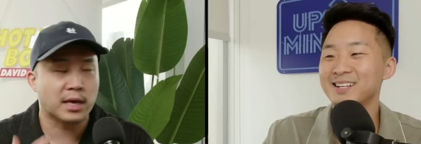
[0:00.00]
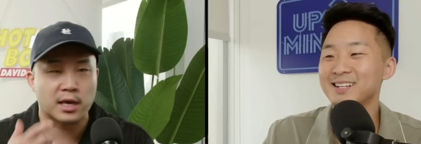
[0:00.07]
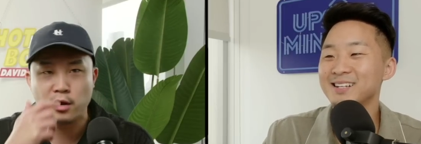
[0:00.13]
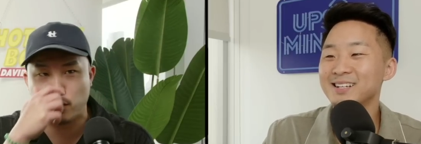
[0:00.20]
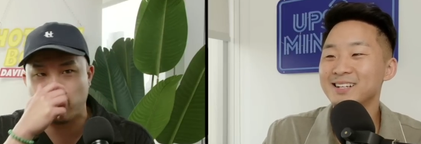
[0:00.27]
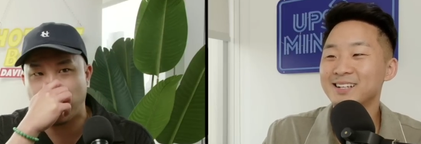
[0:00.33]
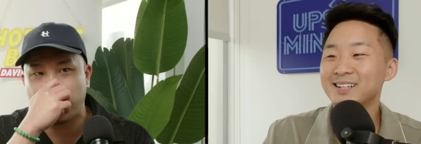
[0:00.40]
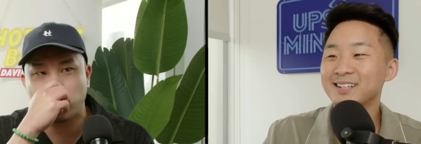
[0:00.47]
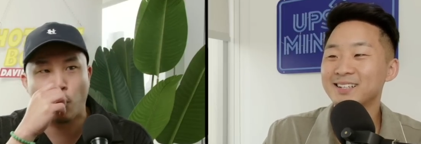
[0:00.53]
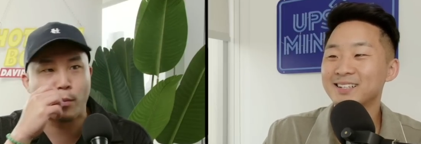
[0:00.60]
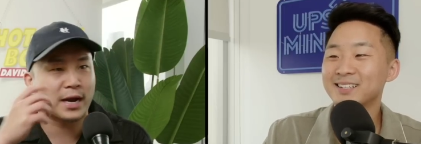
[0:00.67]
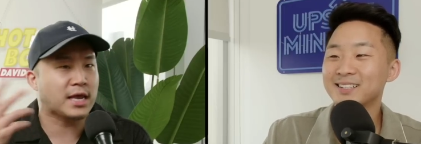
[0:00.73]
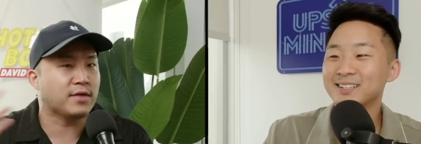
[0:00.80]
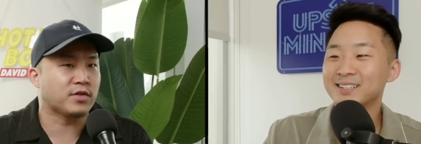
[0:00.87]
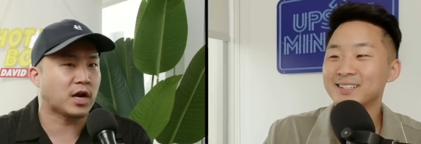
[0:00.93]
Speaker 1: or like nobody
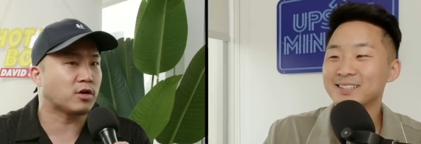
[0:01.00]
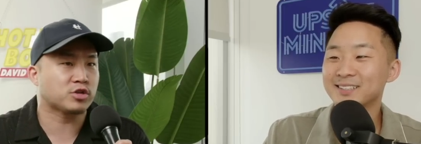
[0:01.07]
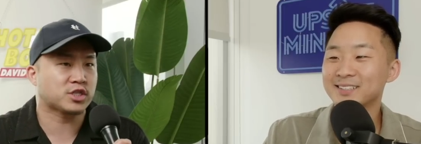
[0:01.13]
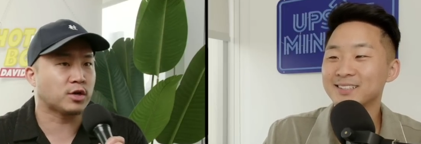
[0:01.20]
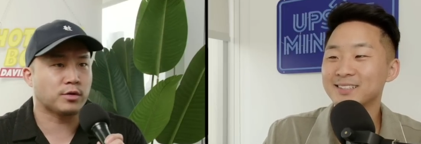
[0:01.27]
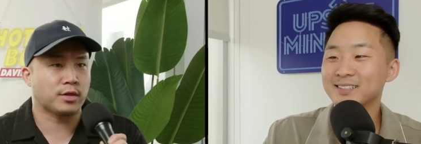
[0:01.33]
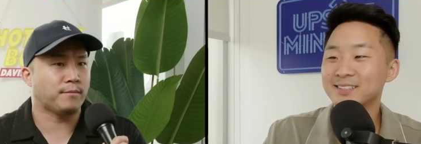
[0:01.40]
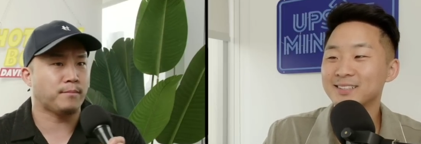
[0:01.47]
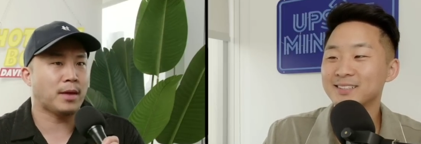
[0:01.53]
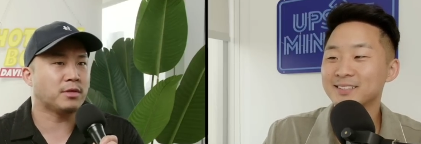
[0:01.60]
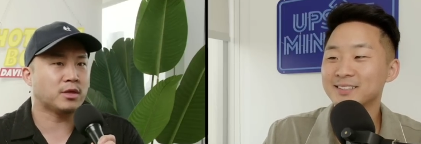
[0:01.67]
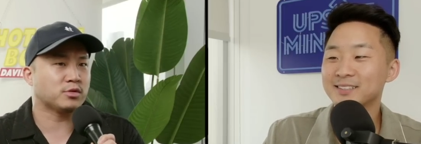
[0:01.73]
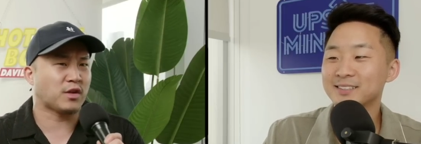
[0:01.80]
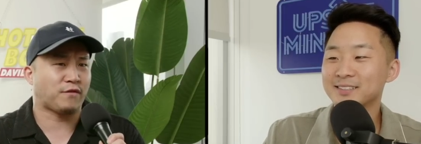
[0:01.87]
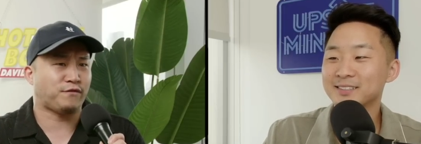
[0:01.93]
even understood that maybe there
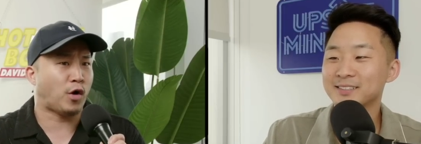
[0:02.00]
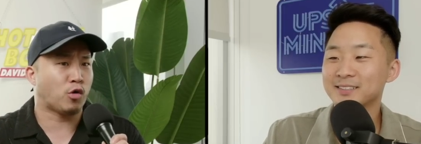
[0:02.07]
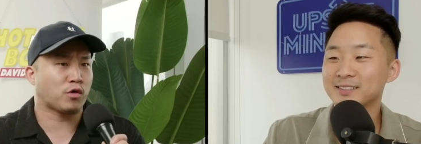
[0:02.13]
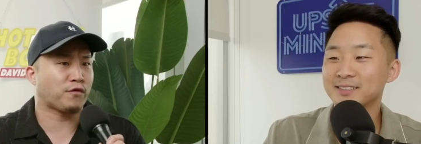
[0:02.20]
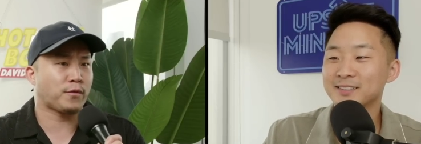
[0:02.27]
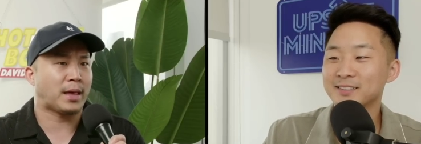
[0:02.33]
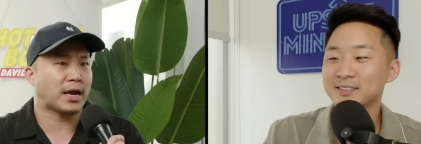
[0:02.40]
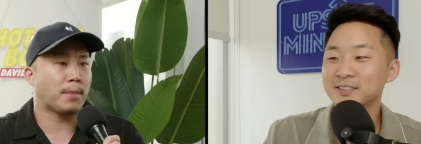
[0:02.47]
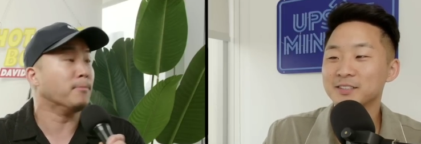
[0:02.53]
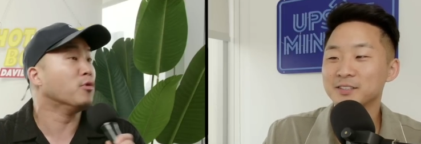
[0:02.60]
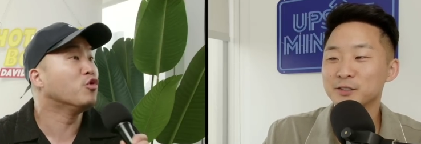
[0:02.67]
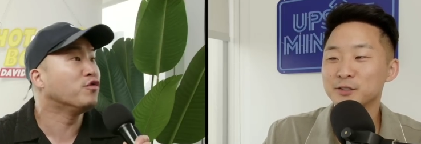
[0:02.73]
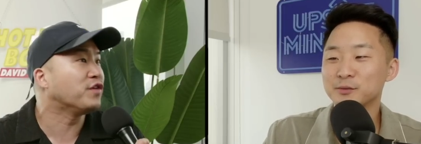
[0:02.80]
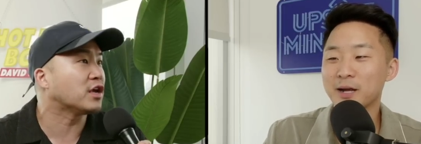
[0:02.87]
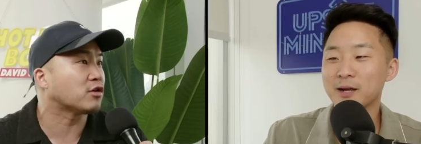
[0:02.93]
was a photo from like a
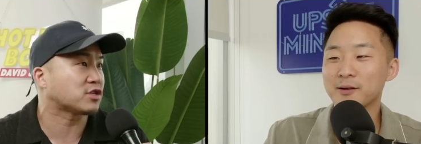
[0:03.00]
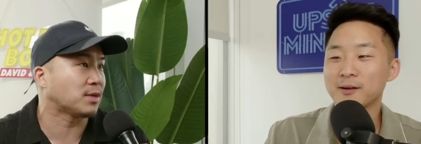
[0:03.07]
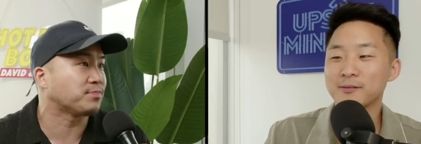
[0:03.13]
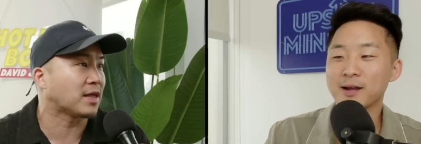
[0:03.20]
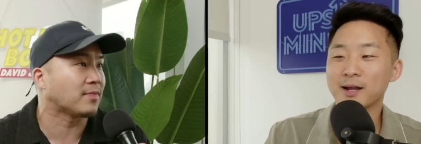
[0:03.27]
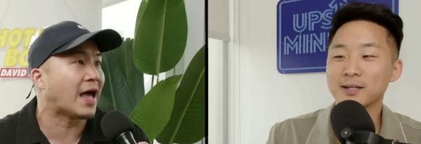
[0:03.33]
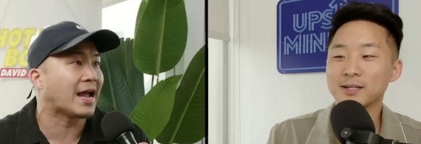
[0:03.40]
movie right, or something right, right.